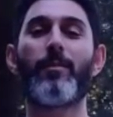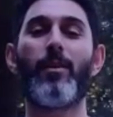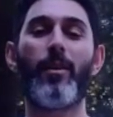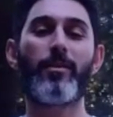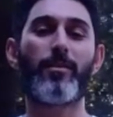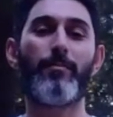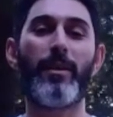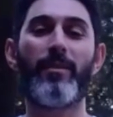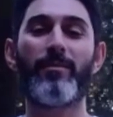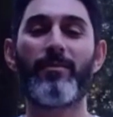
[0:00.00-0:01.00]
Awesome,
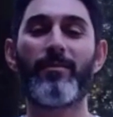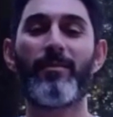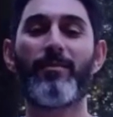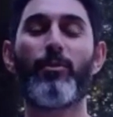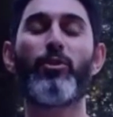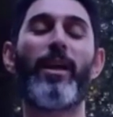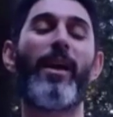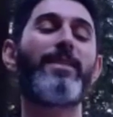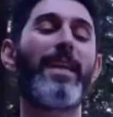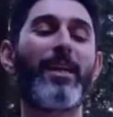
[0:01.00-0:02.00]
man. Appreciate it. I
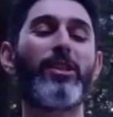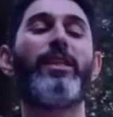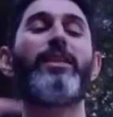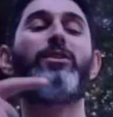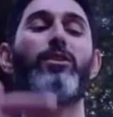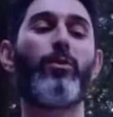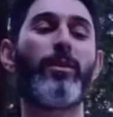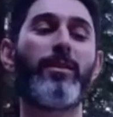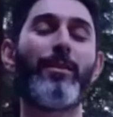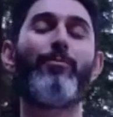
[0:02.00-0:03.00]
was like actually like just doing
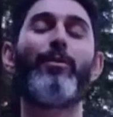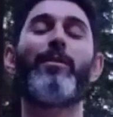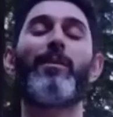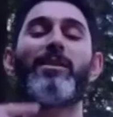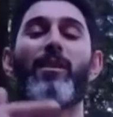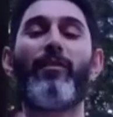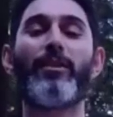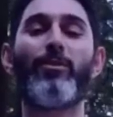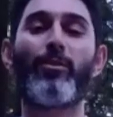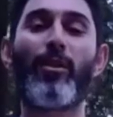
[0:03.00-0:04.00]
the deep breathing myself as
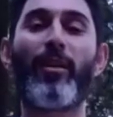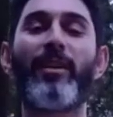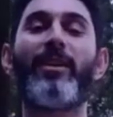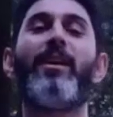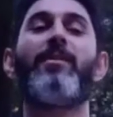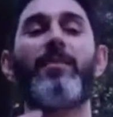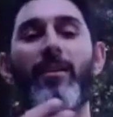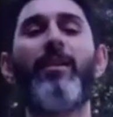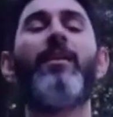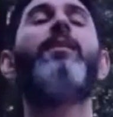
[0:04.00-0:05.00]
you were talking, and I was like,
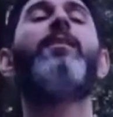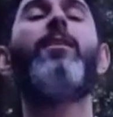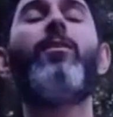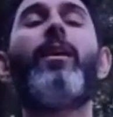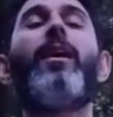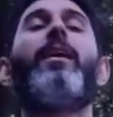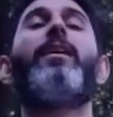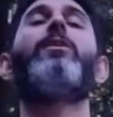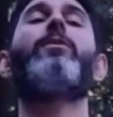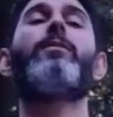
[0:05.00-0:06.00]
oh yeah, I
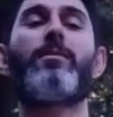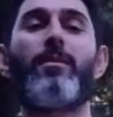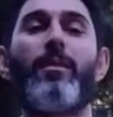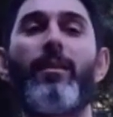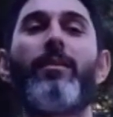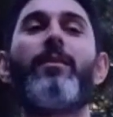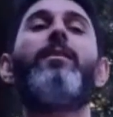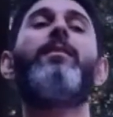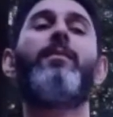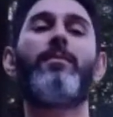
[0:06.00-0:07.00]
noticed like
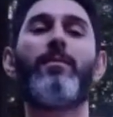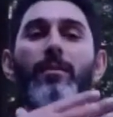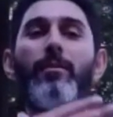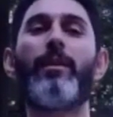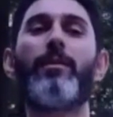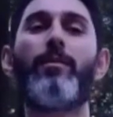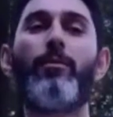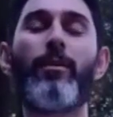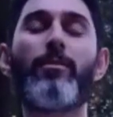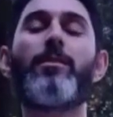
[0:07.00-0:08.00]
a
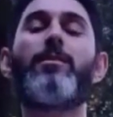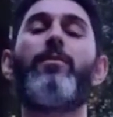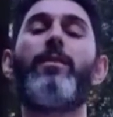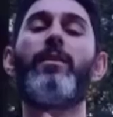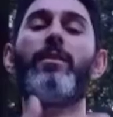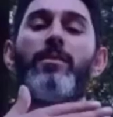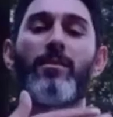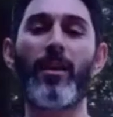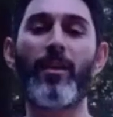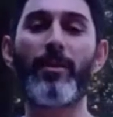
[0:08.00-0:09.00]
greater sense of ease
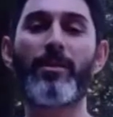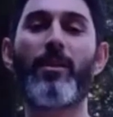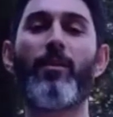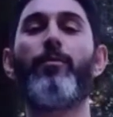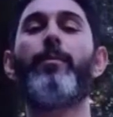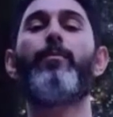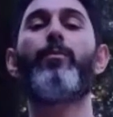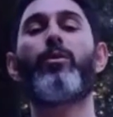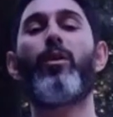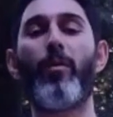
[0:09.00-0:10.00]
inside myself, a bit more
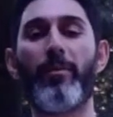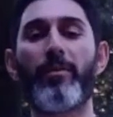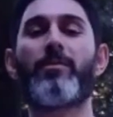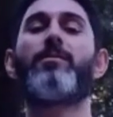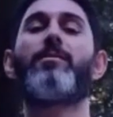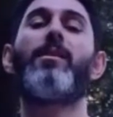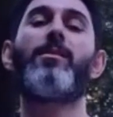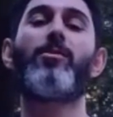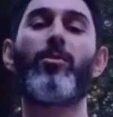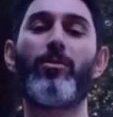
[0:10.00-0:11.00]
calmness as I
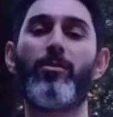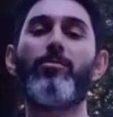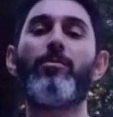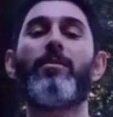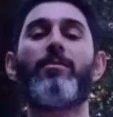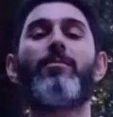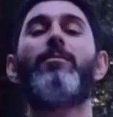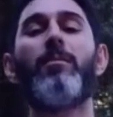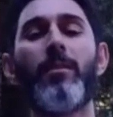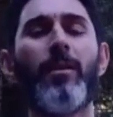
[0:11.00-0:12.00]
started to do that. So